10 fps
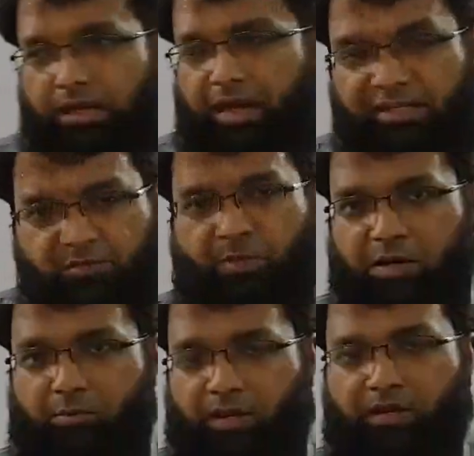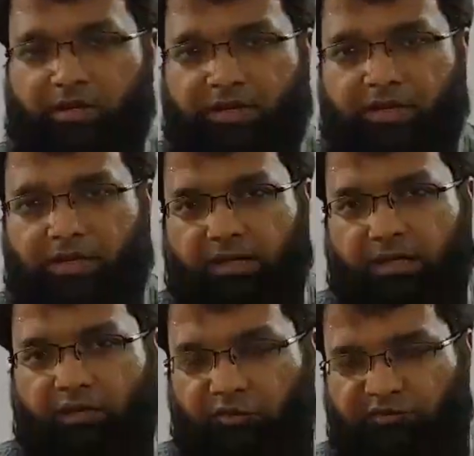experimentally,
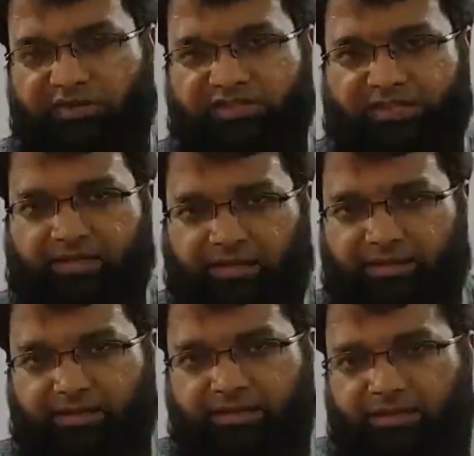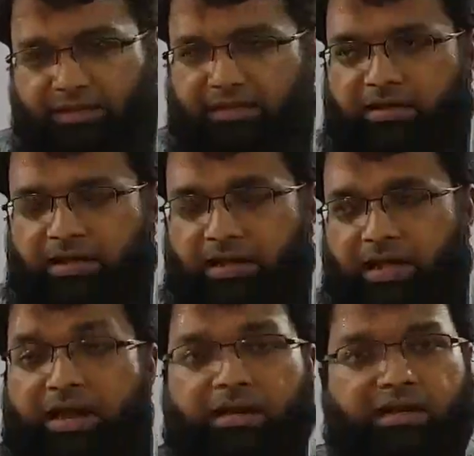physically,
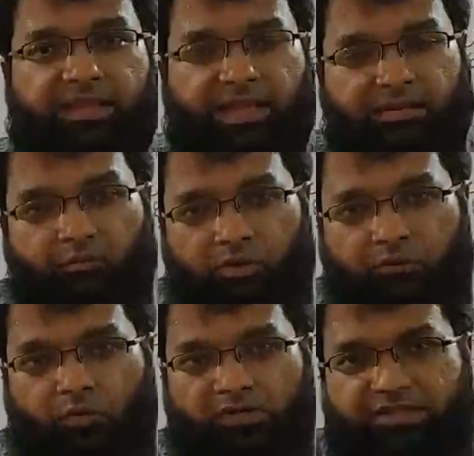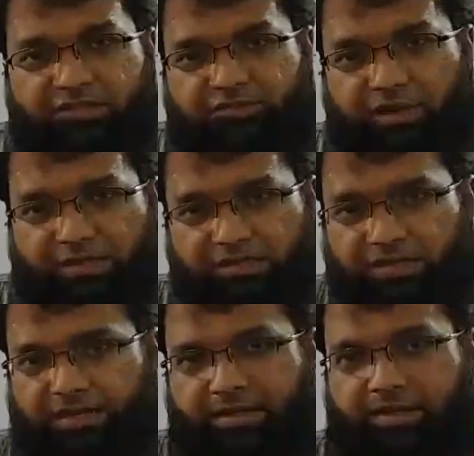and then it was
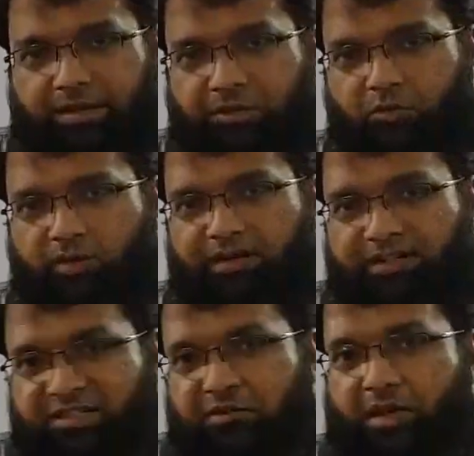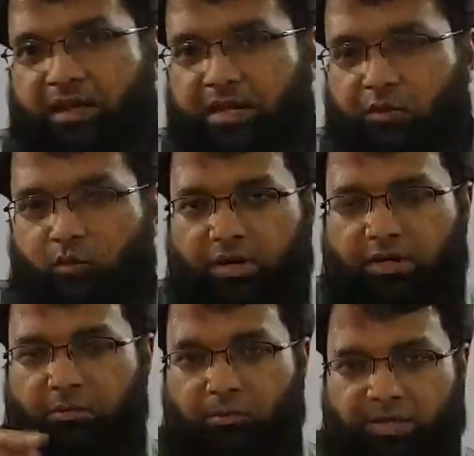translated into its
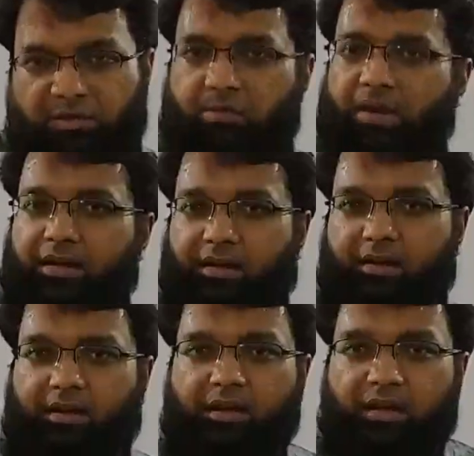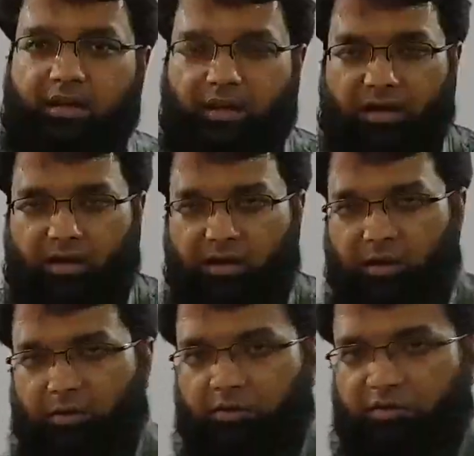equivalent mathematical
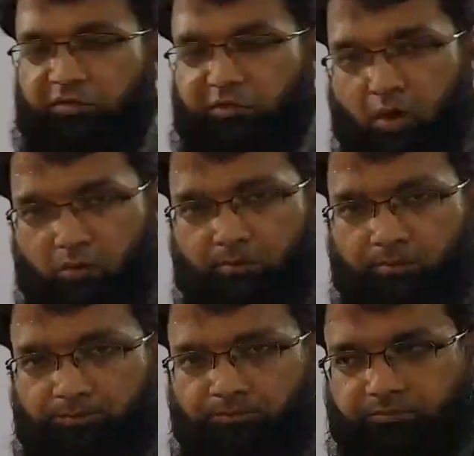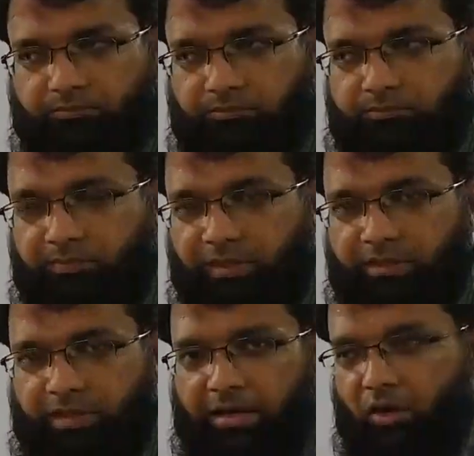form
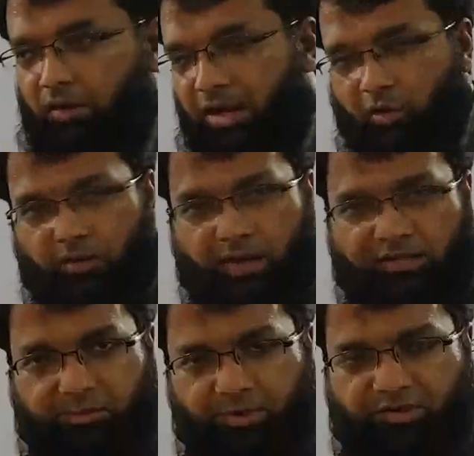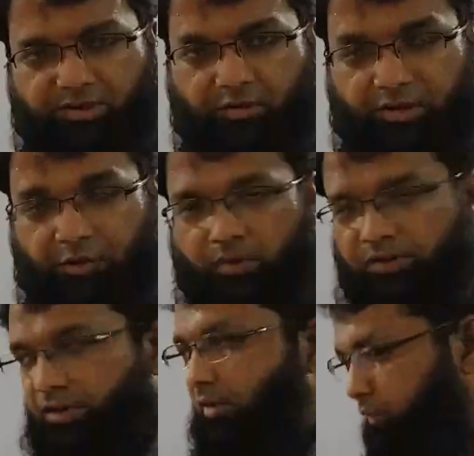or expression or
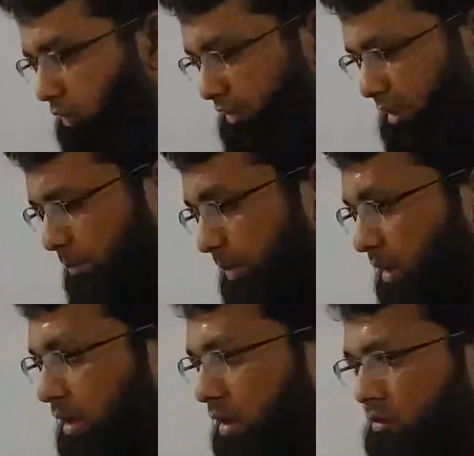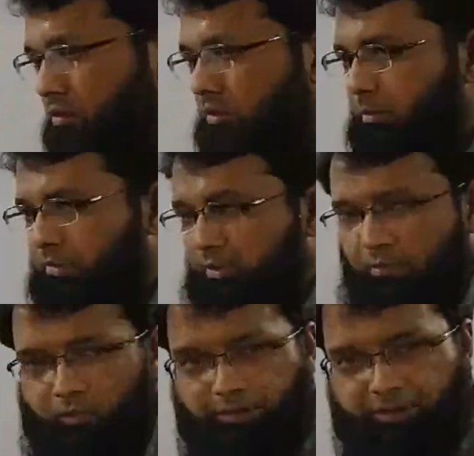equation. For example, Coulomb's law, for